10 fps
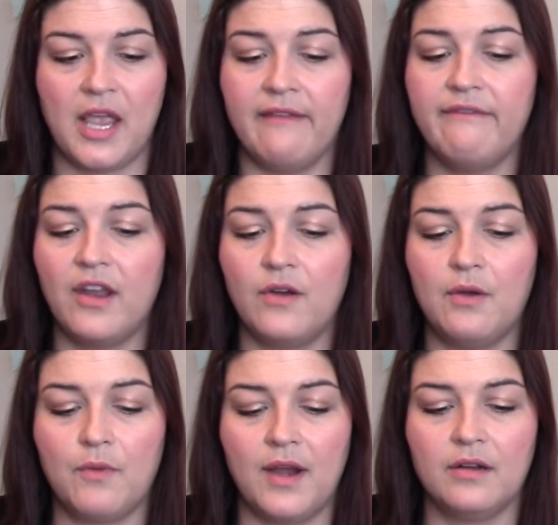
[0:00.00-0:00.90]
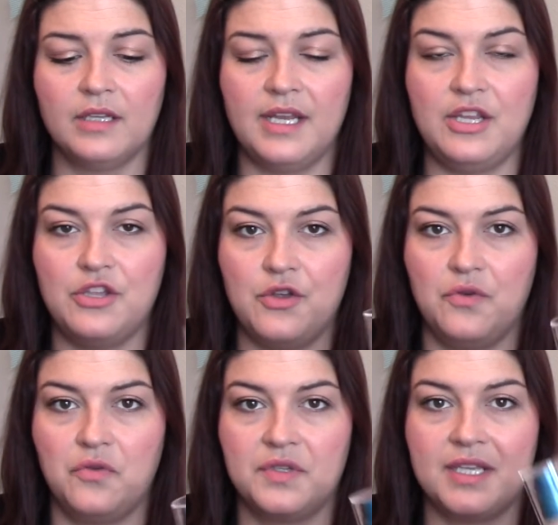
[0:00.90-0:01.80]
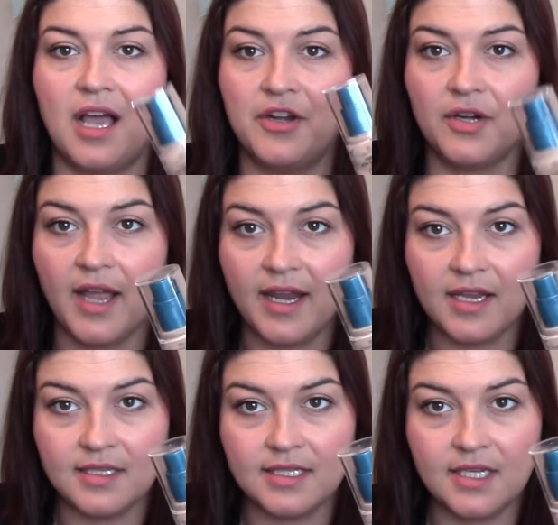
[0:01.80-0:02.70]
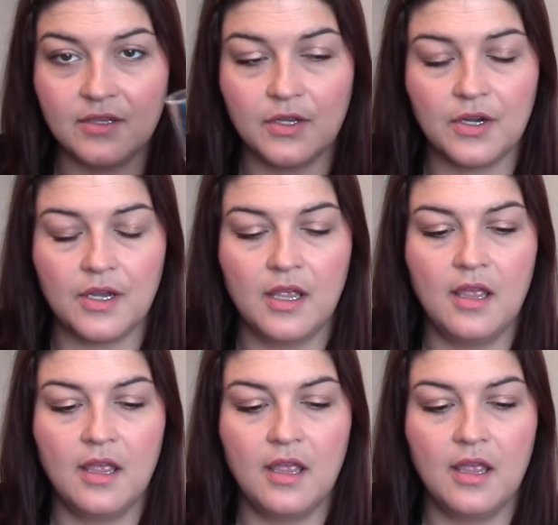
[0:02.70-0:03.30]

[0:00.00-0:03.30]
I very rarely use under eye concealer.